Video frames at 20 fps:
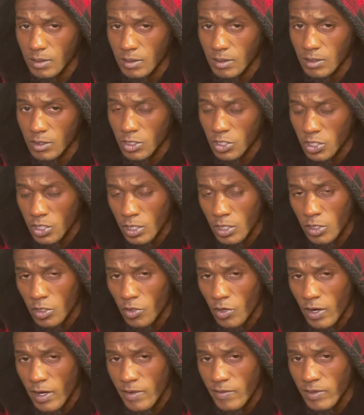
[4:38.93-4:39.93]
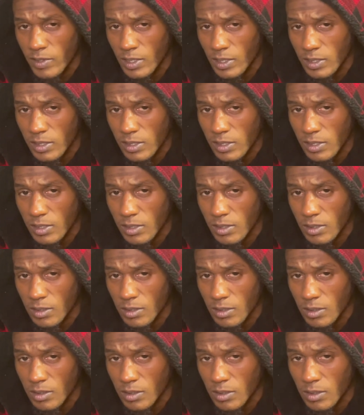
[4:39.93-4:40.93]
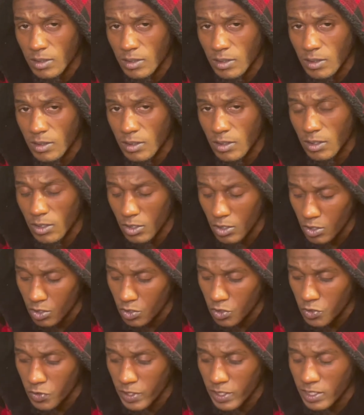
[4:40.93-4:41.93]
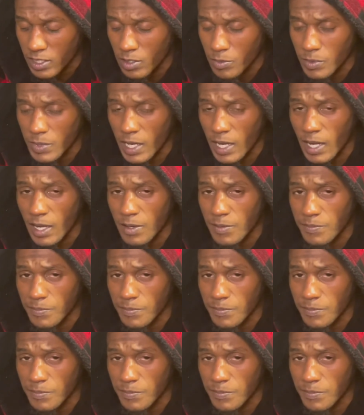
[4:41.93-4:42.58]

sugar cravings, drink some of that.